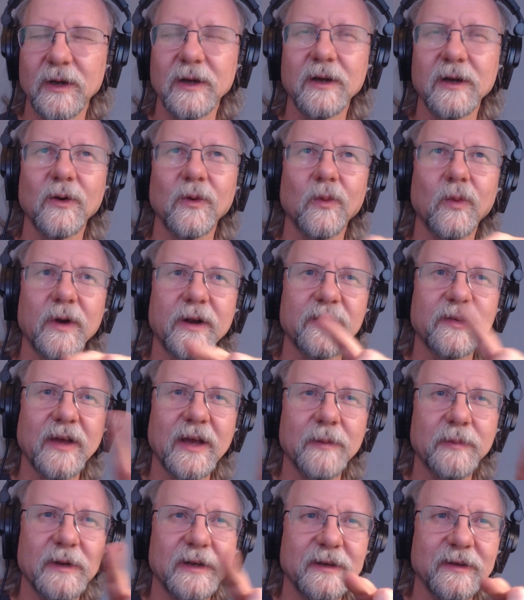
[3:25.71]
what has
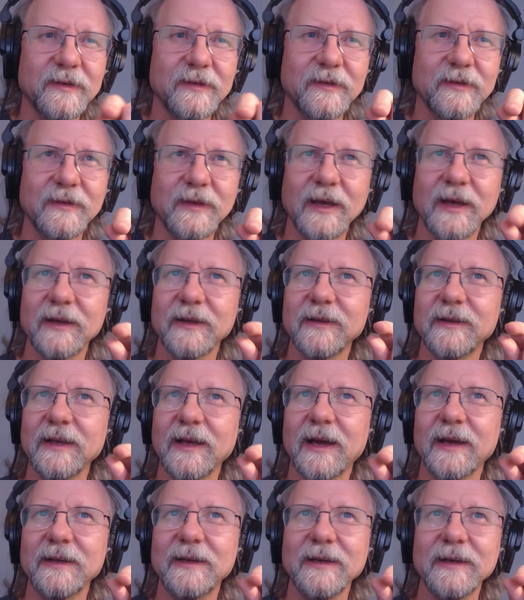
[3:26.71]
happened is that
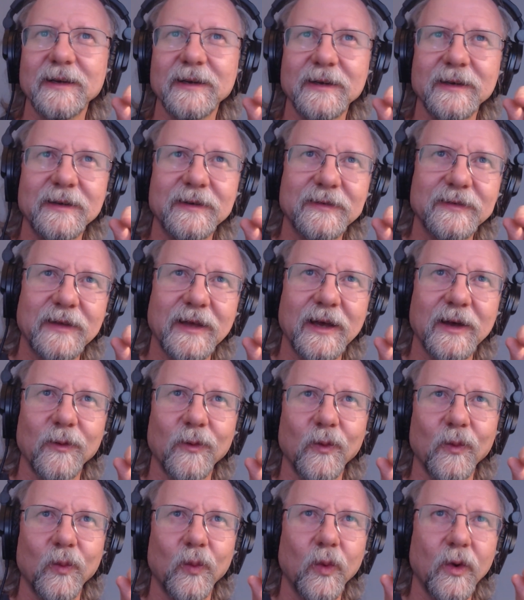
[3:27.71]
the idea is that
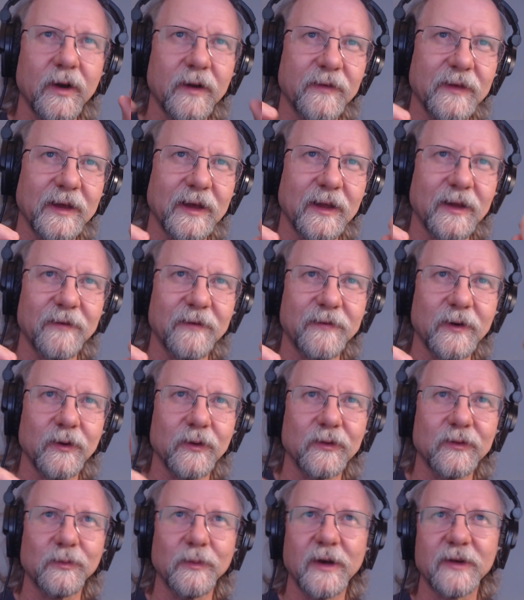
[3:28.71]
one of the
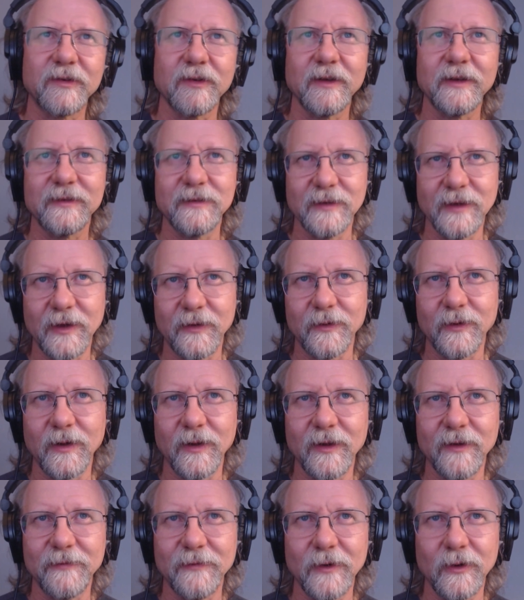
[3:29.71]
LFOs modulates the other
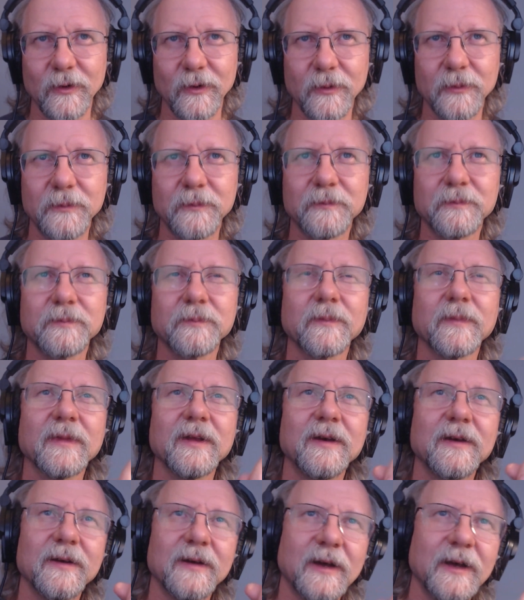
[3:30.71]
LFO,
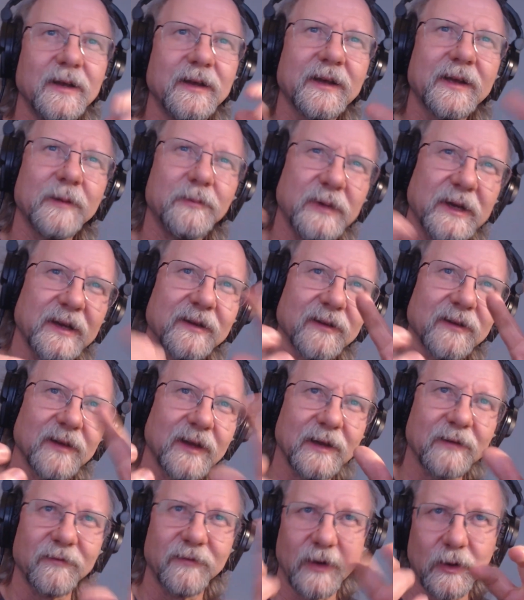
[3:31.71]
and it can be at
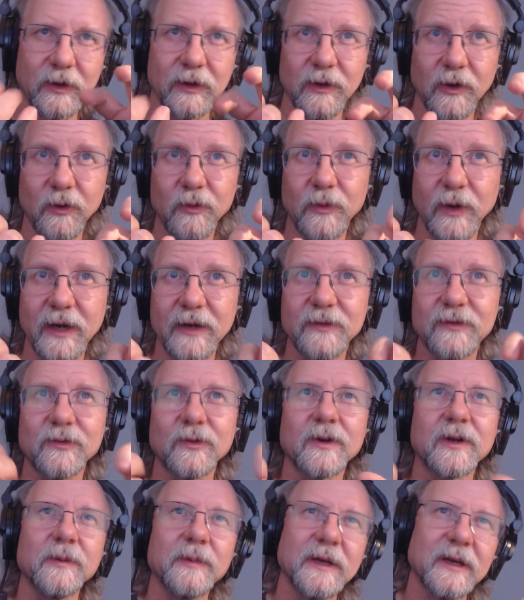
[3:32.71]
like very low rates
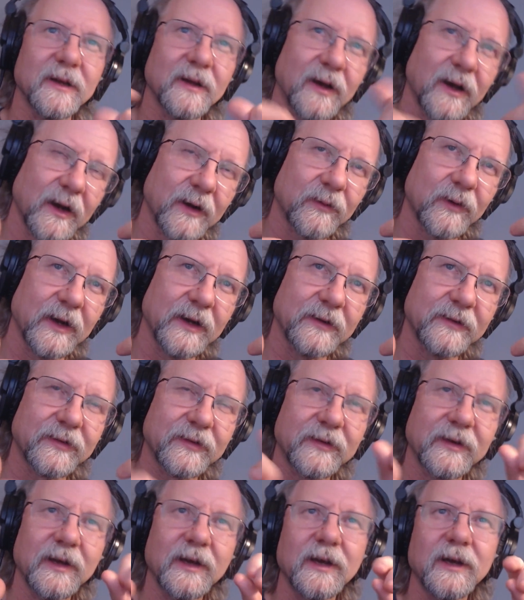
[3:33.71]
or it can be at high
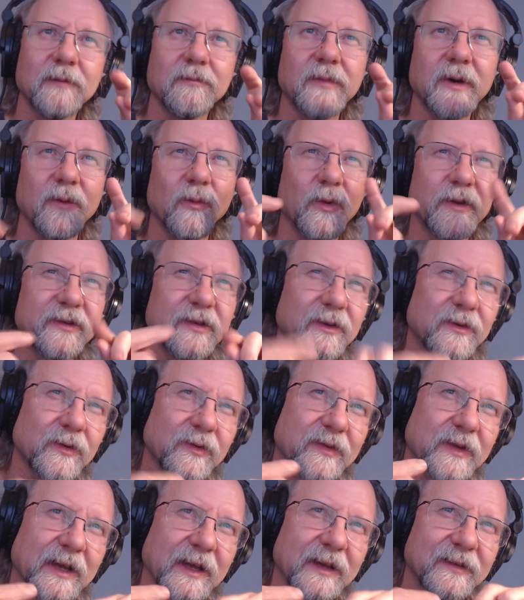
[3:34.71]
rates. But what's
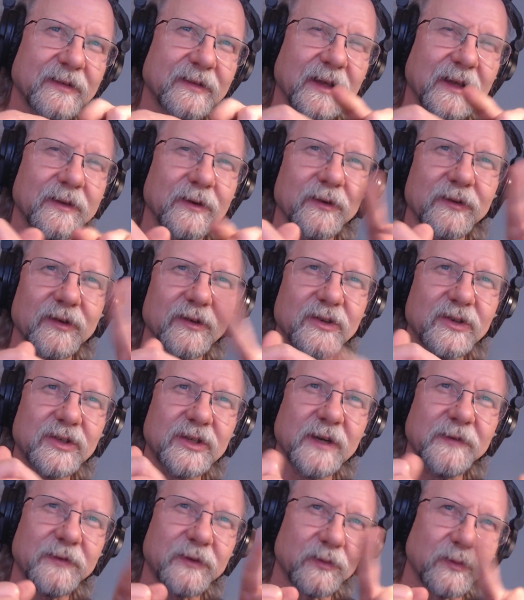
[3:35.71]
interesting is that there's a
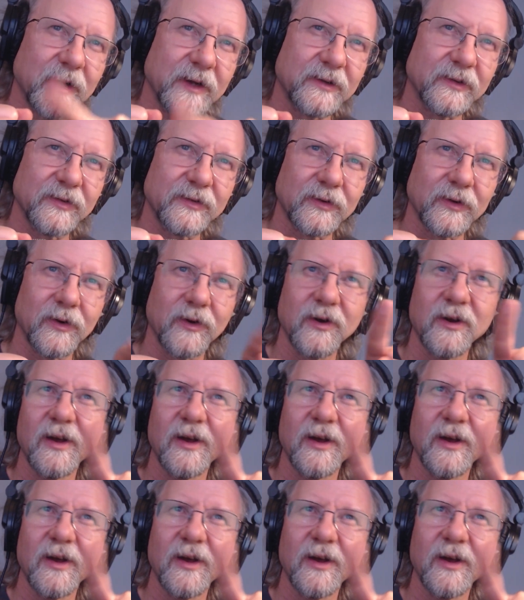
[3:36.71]
shift register